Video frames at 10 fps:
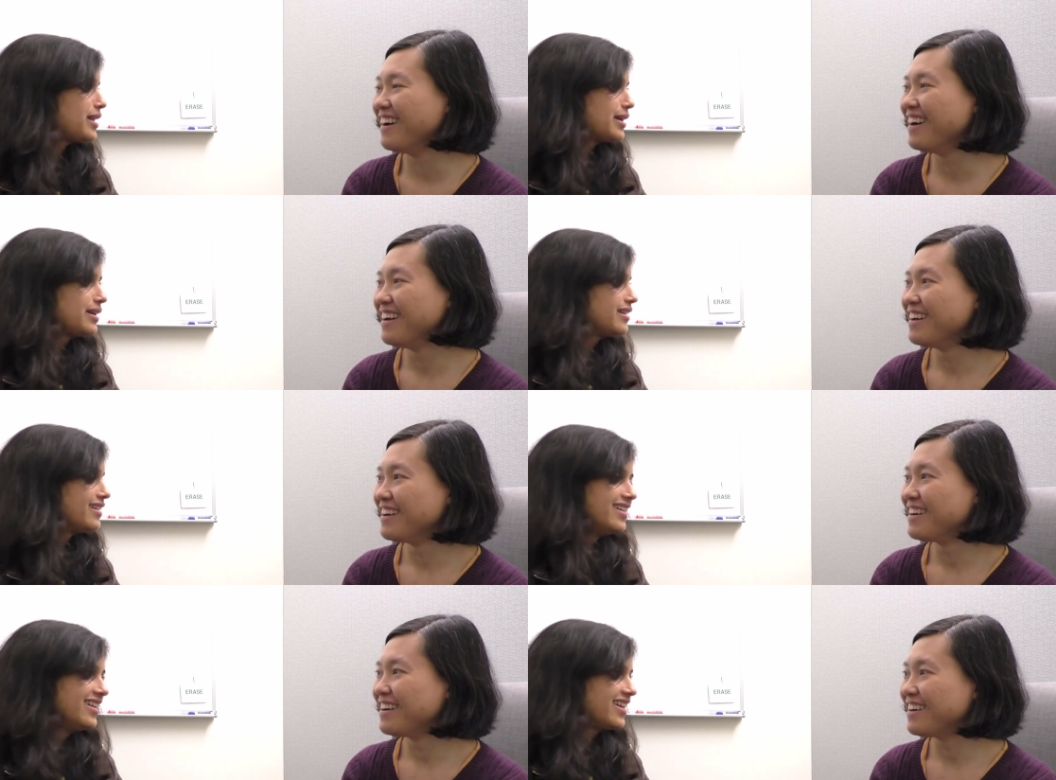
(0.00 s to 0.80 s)
Speaker 1: writing
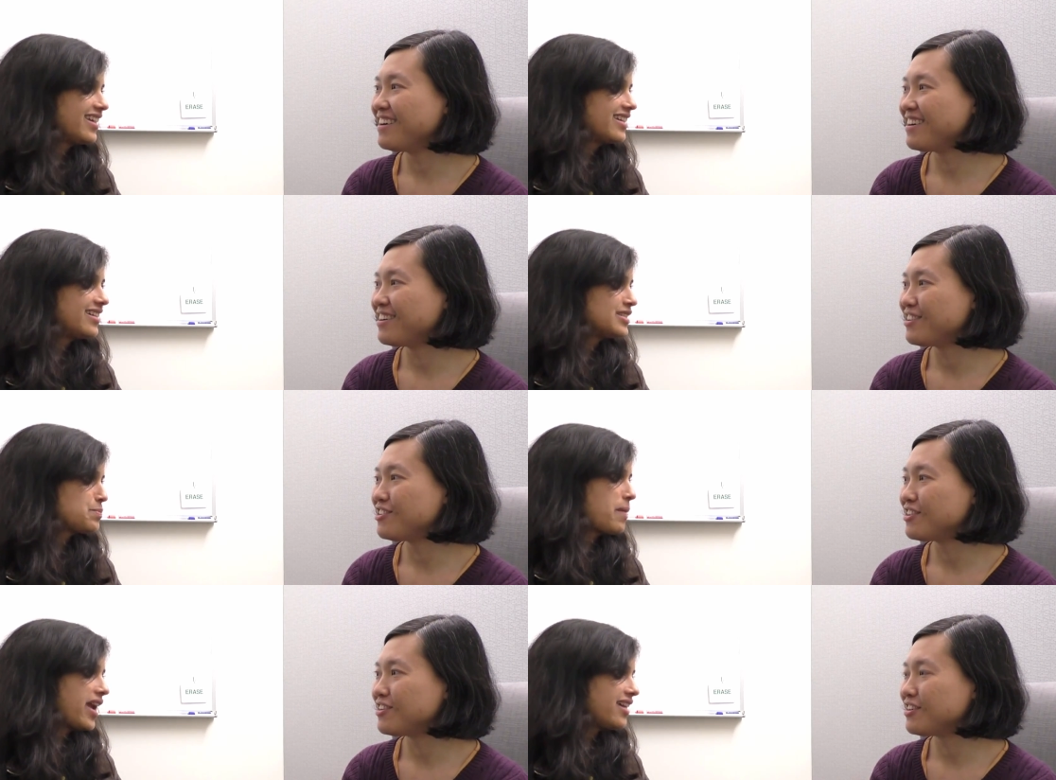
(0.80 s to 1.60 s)
like a
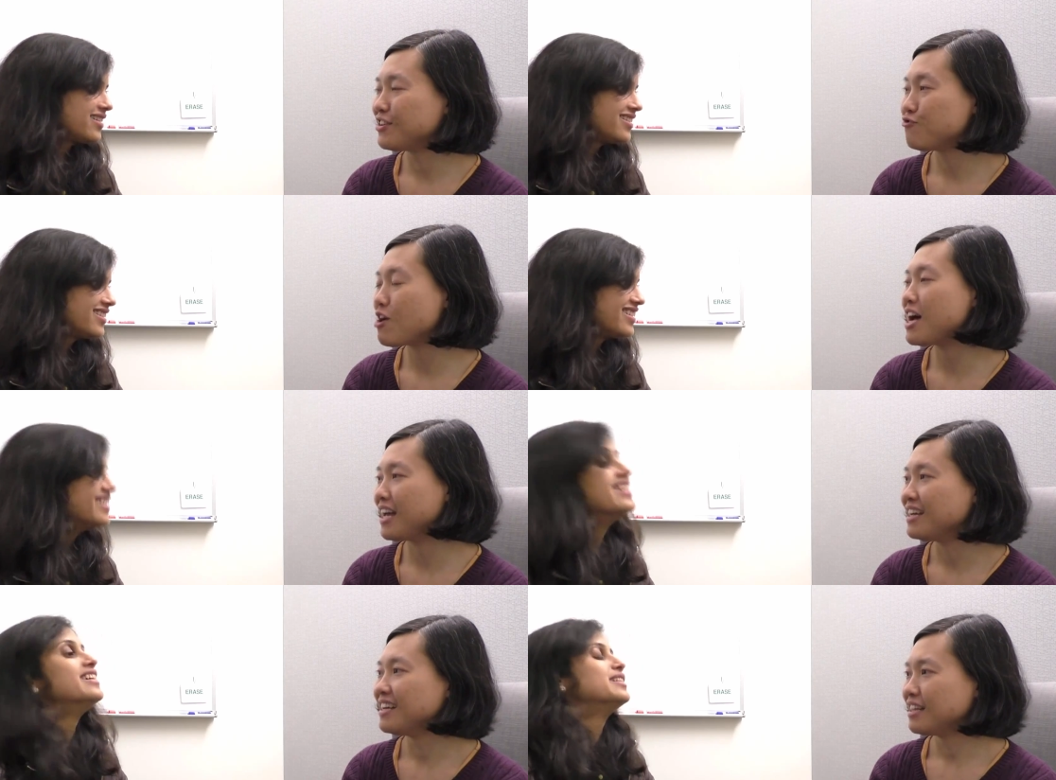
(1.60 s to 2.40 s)
spec.
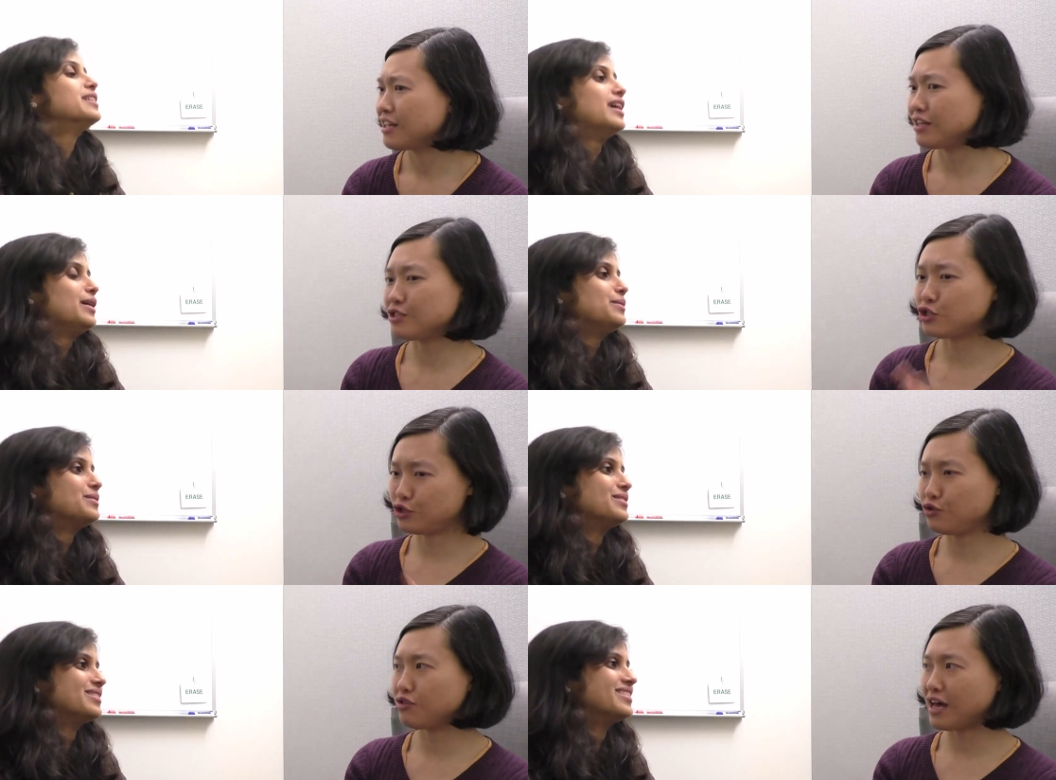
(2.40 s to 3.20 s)
Speaker 2: Right this um, should
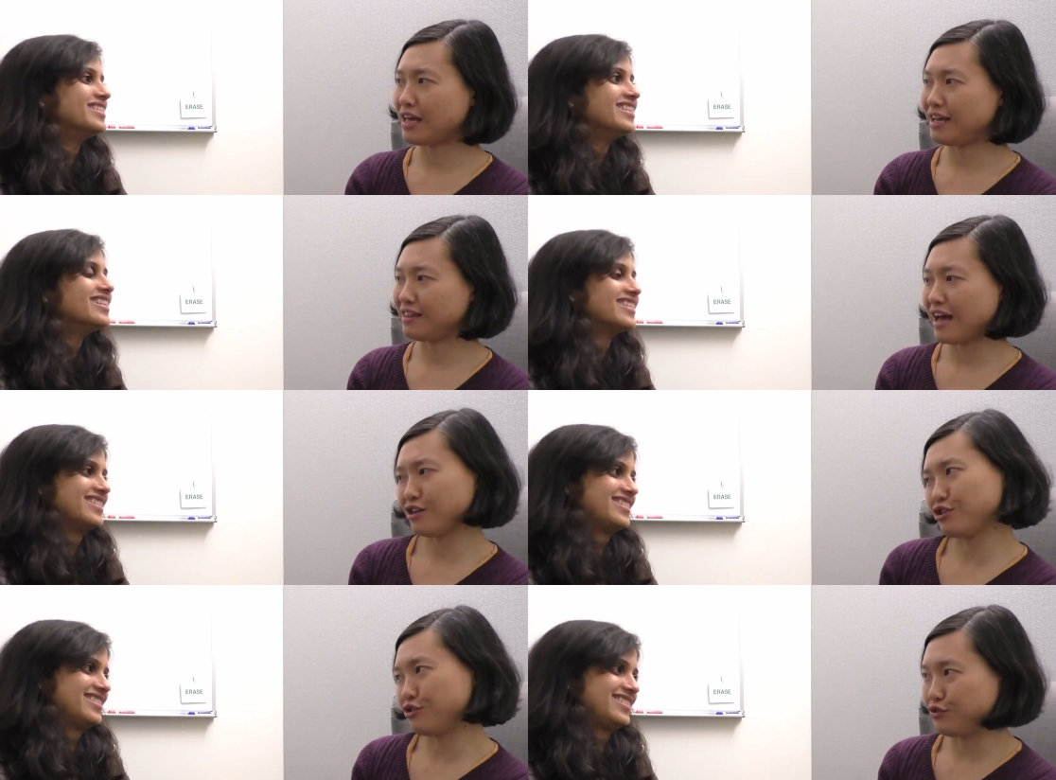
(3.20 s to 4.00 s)
do that and that
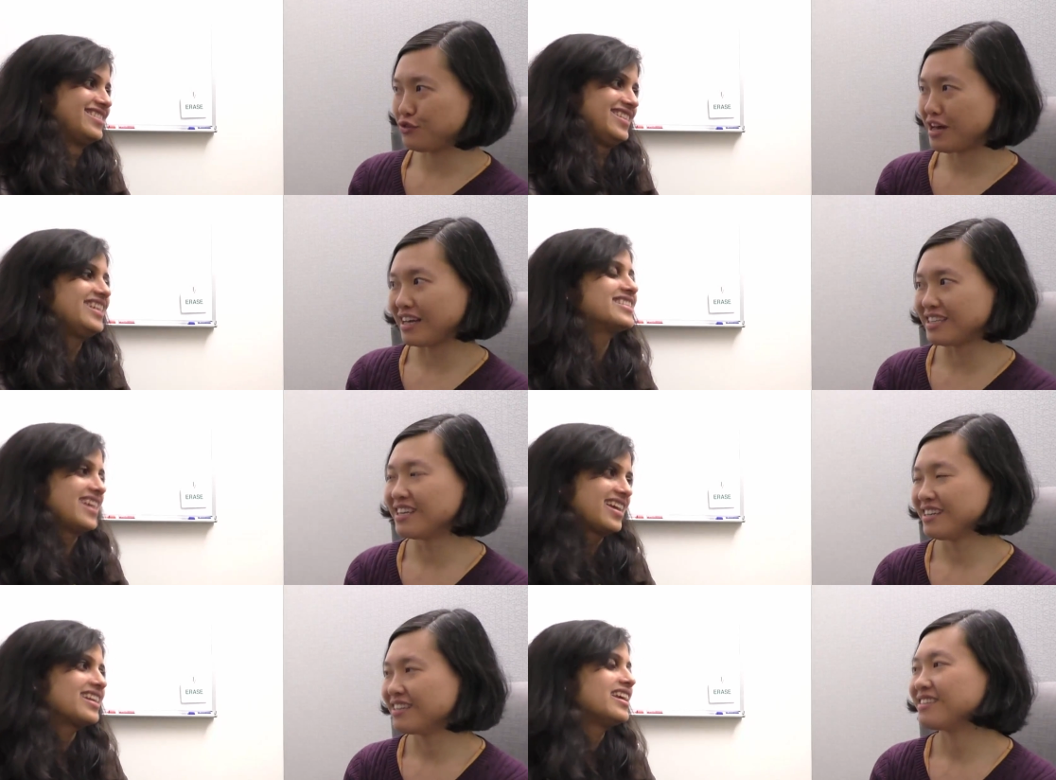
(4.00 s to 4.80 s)
should
Speaker 1: do that.
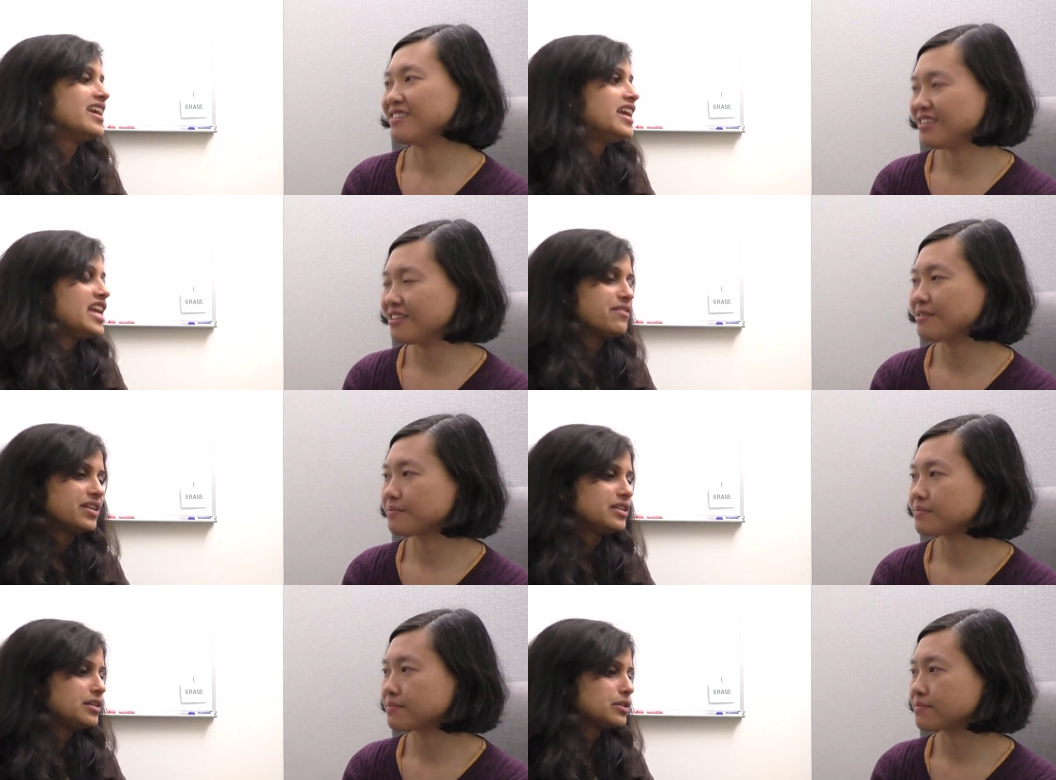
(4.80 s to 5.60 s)
Exactly. Mm-hmm.
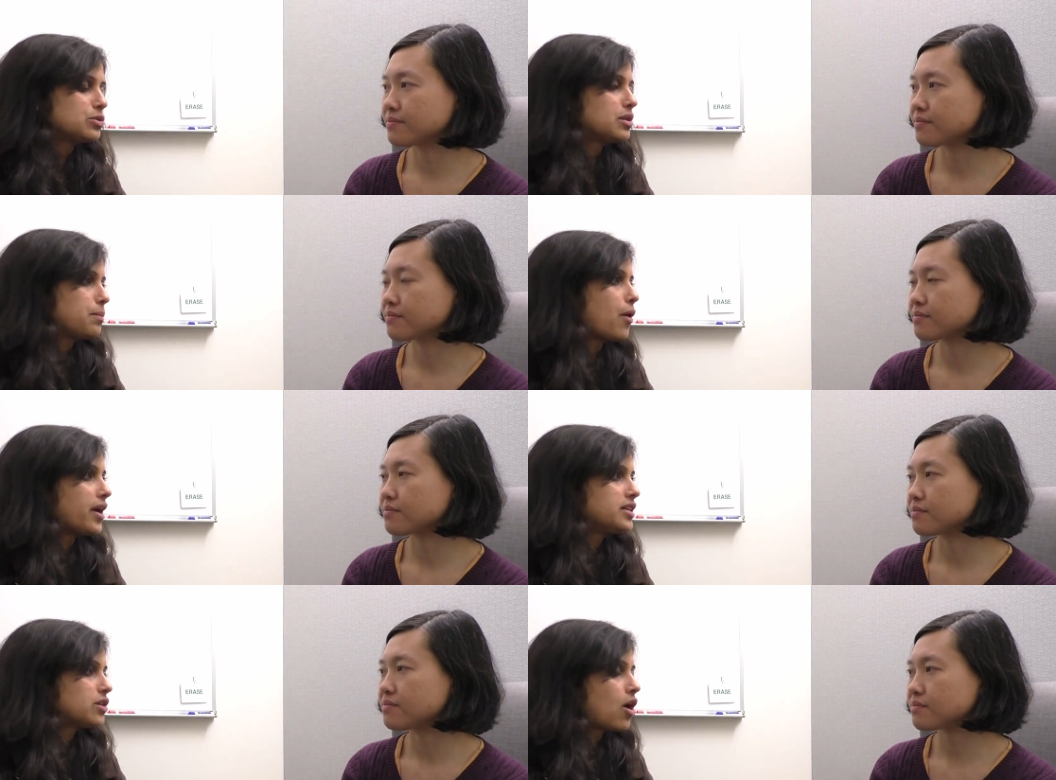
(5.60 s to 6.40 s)
Even to the
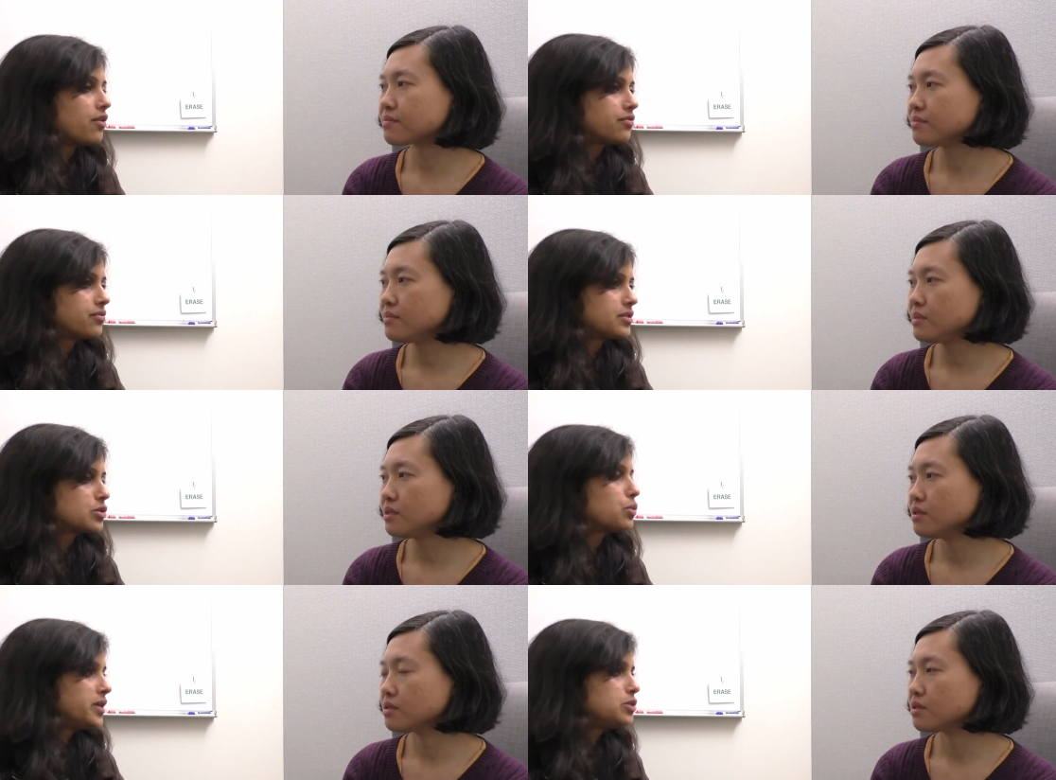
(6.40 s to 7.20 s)
point of
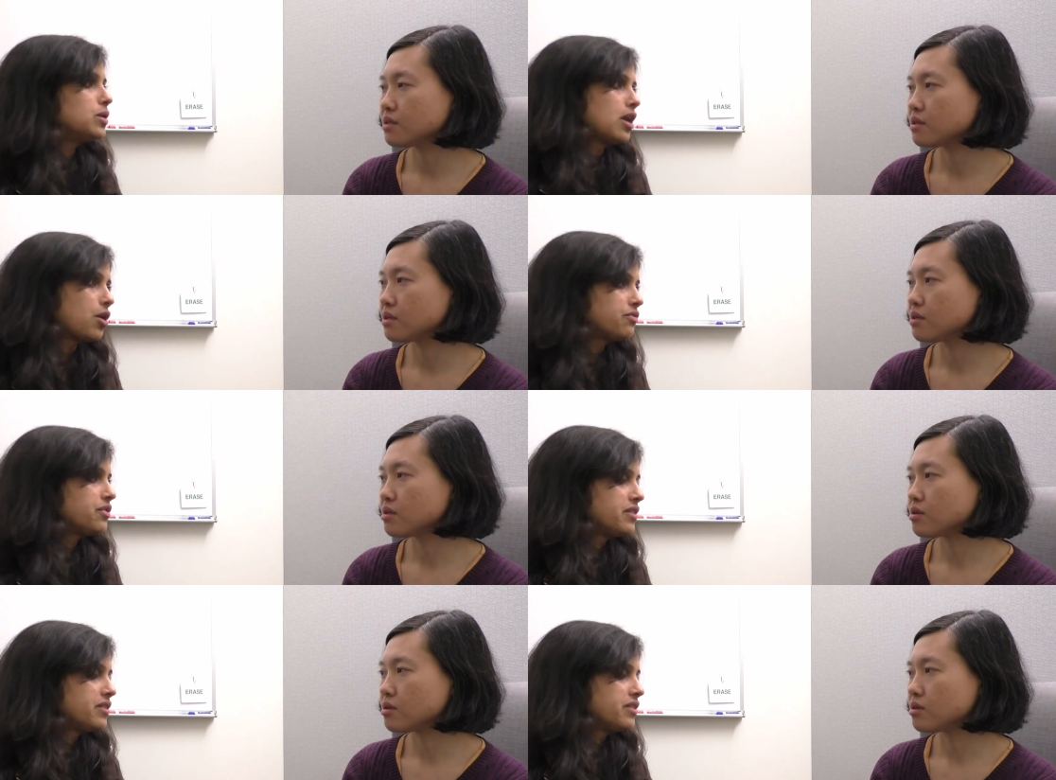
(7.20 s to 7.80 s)
so we do a lot of